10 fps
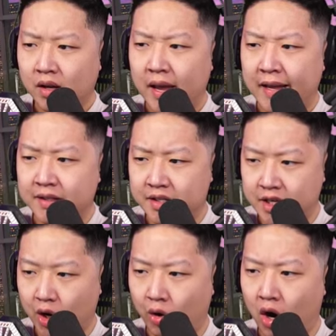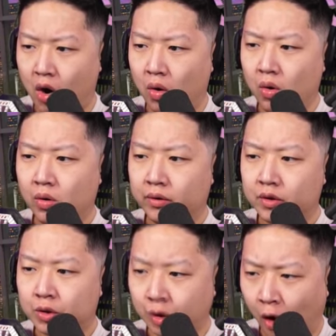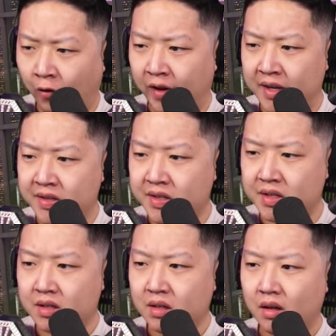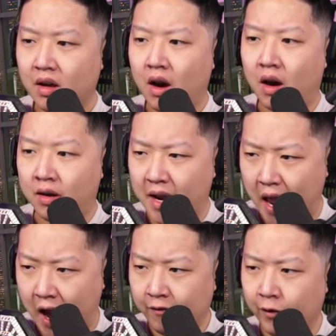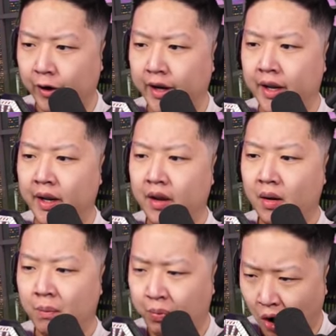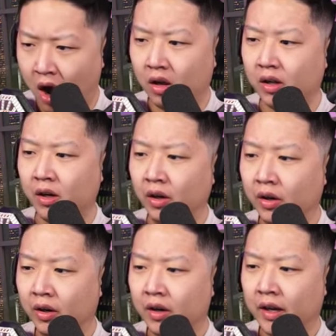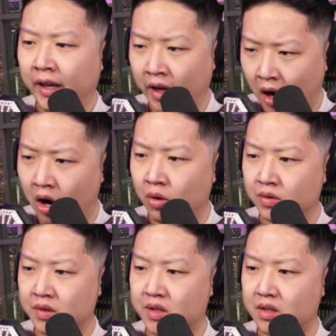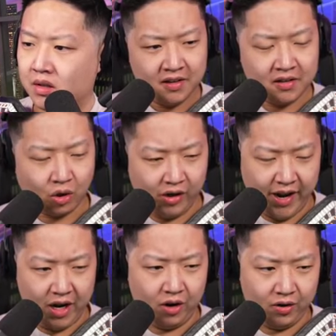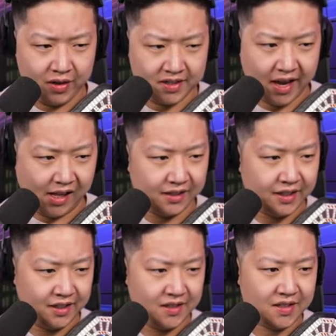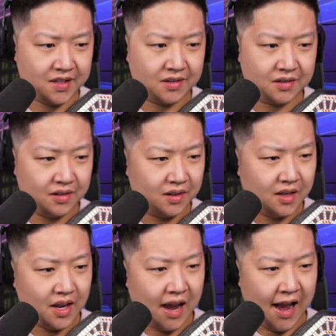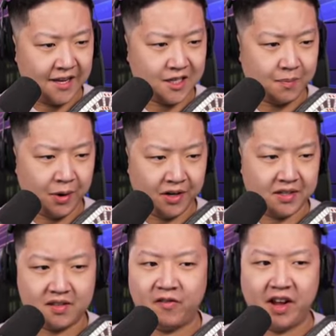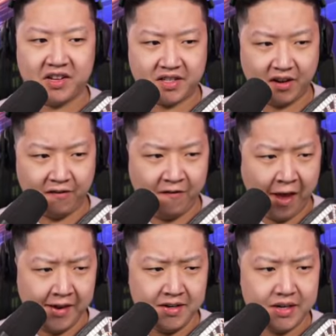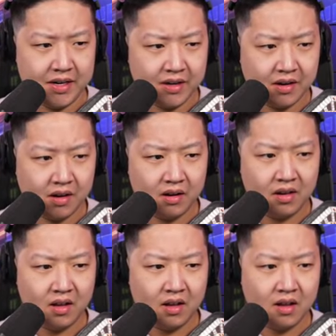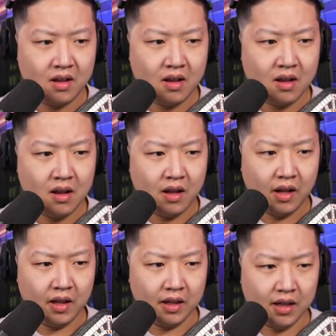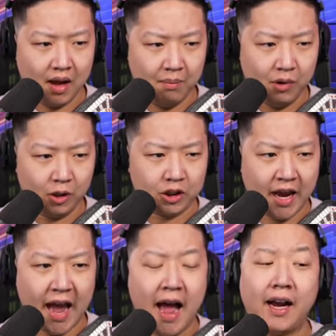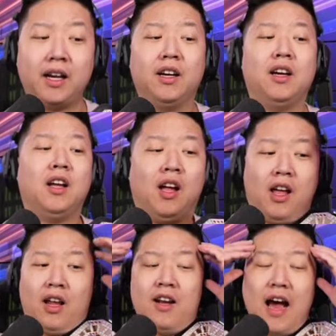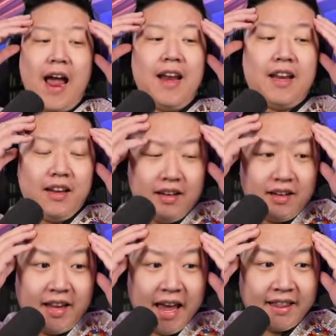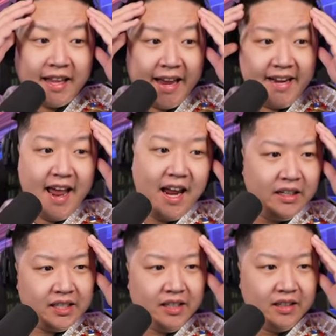in zero trophies on every brawler he owns. Tornado the Skeletons. Ice Spirit fails to defend. Lumberjack. Knight get lightninged.